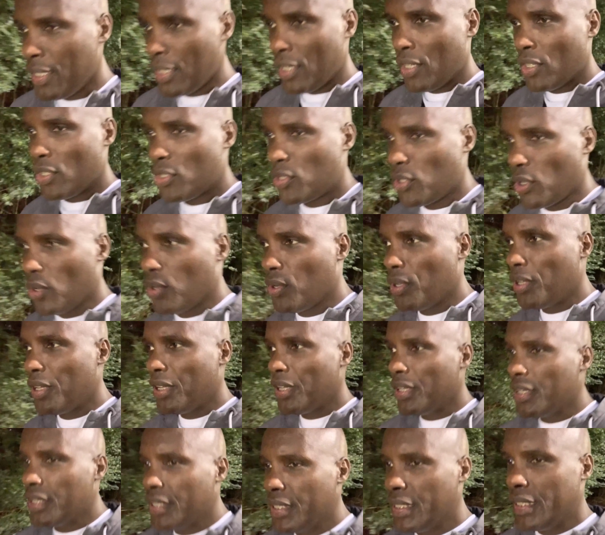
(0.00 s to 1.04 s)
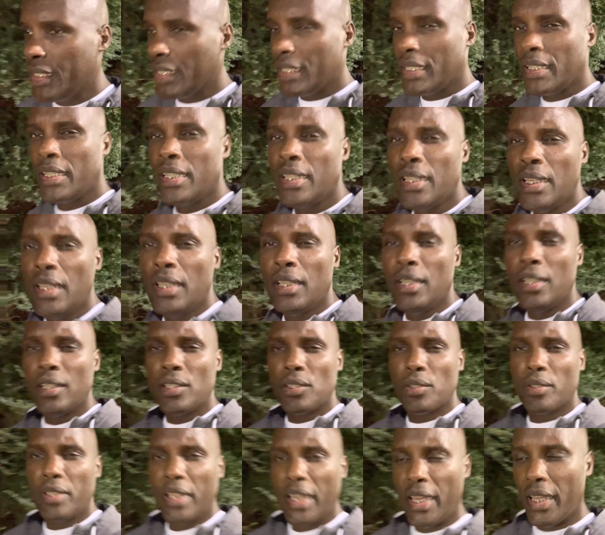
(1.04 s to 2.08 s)
So
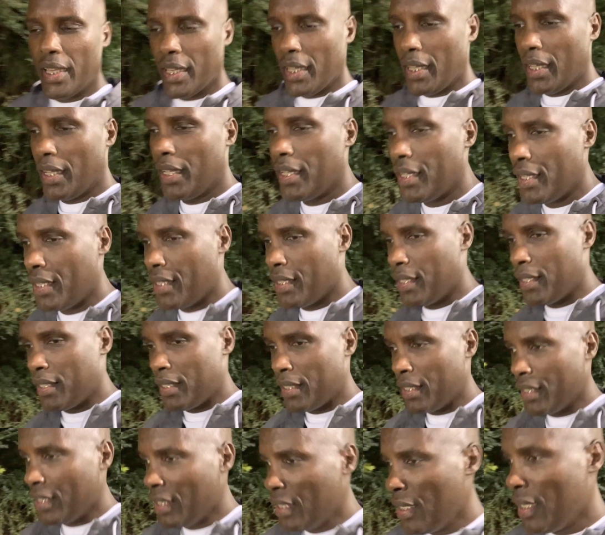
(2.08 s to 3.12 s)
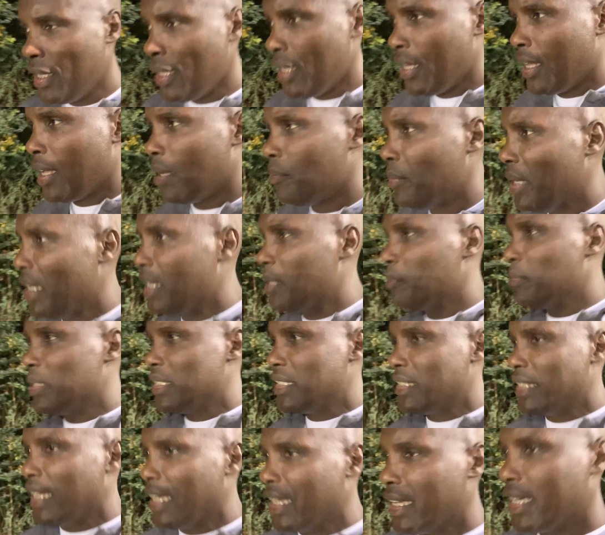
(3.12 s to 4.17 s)
today I made a
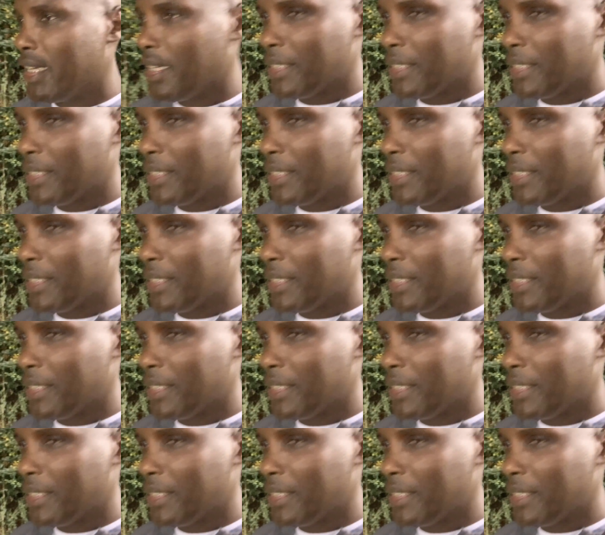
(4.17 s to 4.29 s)
mistake.